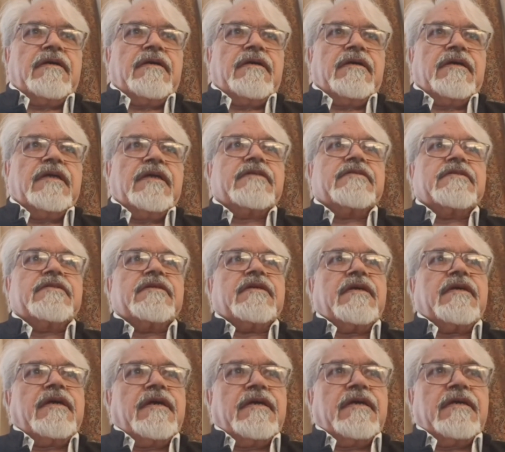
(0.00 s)
gets
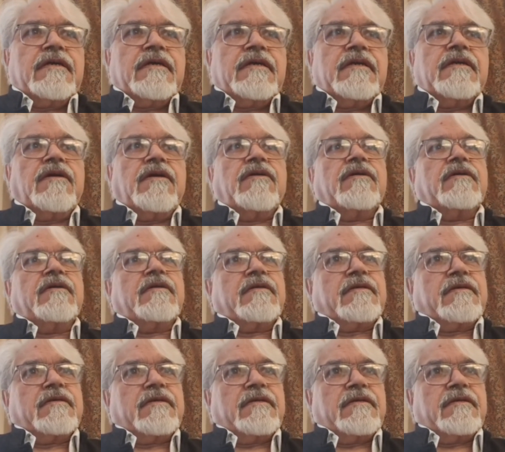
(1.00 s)
angry or
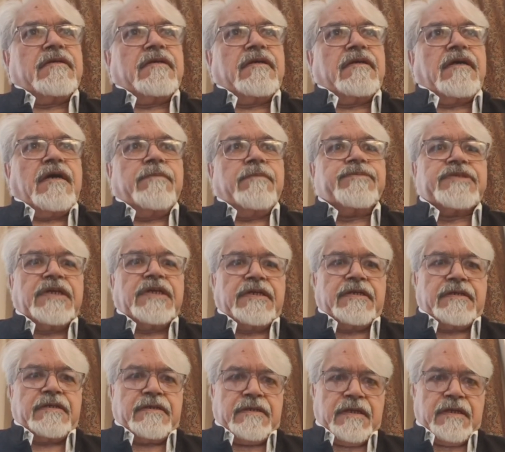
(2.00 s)

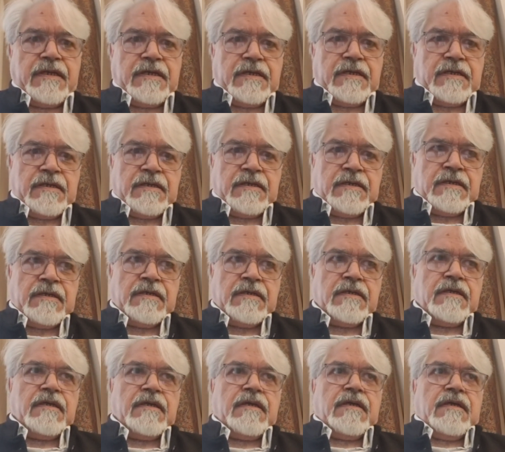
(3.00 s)
upset and
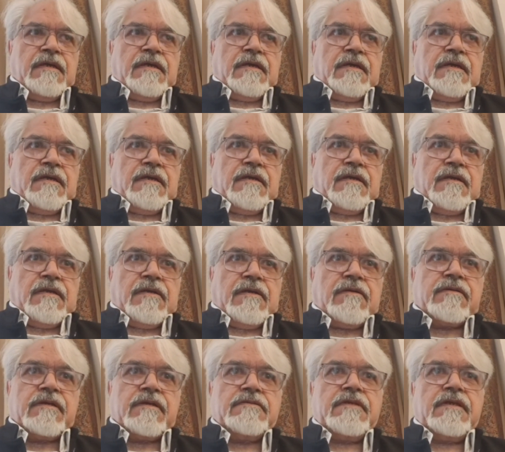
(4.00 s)

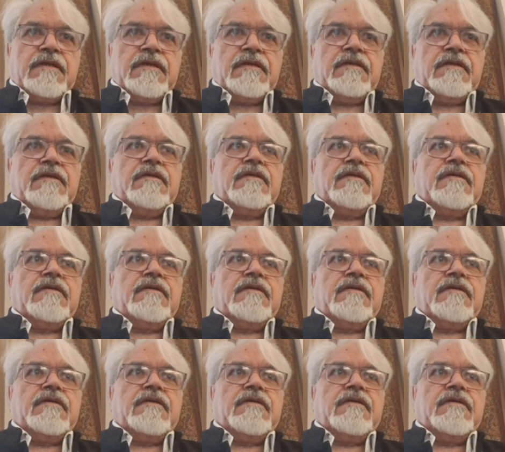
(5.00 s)
not only